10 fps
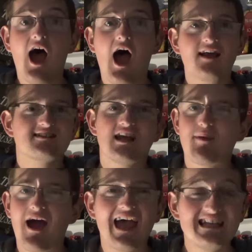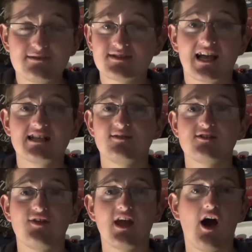Uh, I'd say about 80% of it's
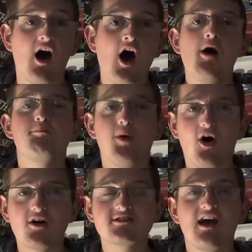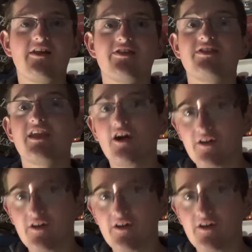VR, but the